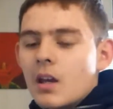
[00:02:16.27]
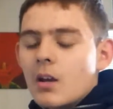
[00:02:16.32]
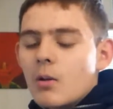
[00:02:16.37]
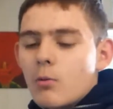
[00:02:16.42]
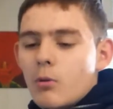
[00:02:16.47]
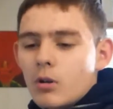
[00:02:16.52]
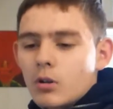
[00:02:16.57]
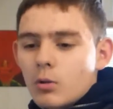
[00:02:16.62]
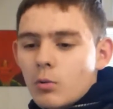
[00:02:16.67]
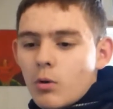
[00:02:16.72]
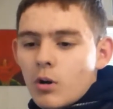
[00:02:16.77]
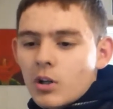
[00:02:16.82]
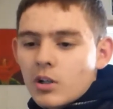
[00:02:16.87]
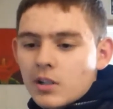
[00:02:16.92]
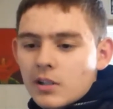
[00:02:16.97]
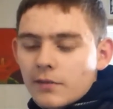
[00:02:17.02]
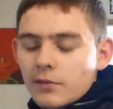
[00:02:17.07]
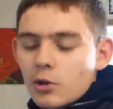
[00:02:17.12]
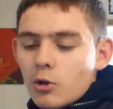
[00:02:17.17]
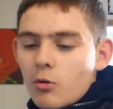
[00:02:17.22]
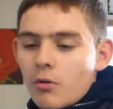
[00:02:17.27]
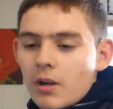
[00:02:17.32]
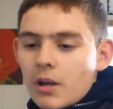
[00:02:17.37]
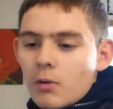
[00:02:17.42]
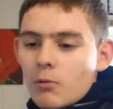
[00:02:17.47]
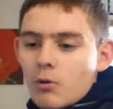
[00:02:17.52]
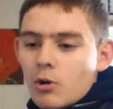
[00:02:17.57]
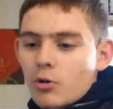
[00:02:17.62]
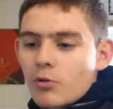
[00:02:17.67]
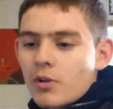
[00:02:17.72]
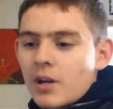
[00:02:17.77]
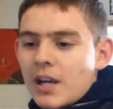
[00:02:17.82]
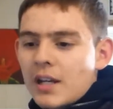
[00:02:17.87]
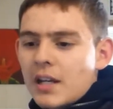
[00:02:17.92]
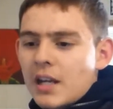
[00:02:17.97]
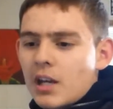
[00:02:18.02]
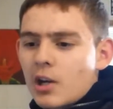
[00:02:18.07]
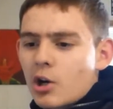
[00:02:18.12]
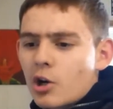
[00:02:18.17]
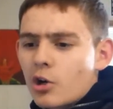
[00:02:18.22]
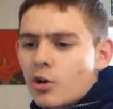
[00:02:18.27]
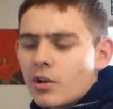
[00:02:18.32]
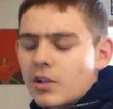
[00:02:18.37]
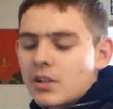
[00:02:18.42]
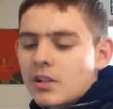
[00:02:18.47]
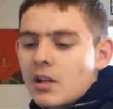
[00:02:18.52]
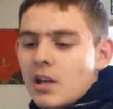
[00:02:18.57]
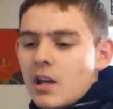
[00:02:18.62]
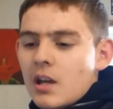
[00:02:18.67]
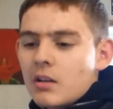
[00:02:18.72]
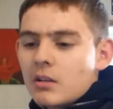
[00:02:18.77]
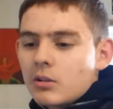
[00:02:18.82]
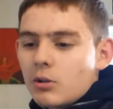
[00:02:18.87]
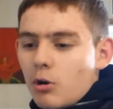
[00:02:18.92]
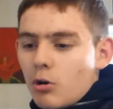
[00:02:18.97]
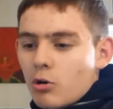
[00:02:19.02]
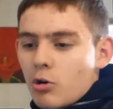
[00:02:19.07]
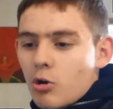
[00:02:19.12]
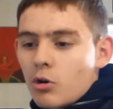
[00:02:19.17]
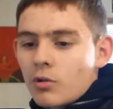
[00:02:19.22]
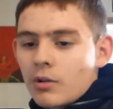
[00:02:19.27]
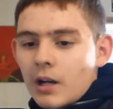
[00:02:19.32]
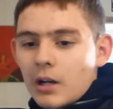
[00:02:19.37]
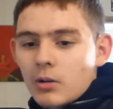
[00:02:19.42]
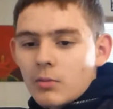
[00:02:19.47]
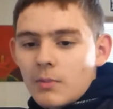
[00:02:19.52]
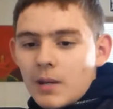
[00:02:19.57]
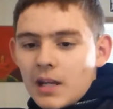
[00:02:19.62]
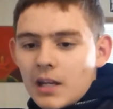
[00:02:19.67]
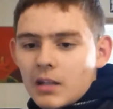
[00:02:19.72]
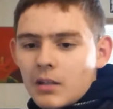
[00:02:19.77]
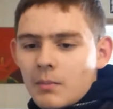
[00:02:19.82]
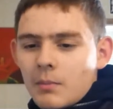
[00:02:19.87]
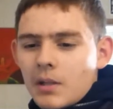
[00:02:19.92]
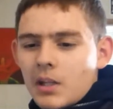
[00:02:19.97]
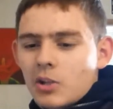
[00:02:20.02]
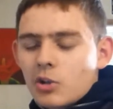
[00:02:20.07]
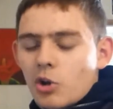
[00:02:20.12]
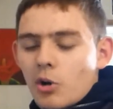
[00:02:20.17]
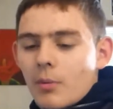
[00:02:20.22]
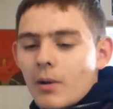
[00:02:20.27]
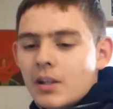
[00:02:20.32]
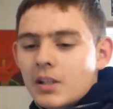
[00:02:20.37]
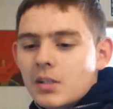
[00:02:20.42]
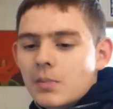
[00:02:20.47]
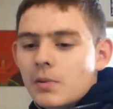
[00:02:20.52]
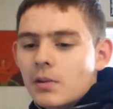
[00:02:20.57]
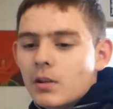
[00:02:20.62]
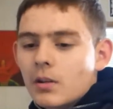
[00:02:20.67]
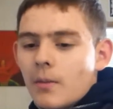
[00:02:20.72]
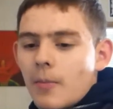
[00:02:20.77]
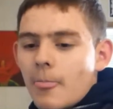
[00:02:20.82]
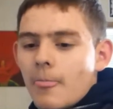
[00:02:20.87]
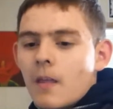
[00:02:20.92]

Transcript: While the water is flowing, it will create a current that will go around, making the mini turbine spin.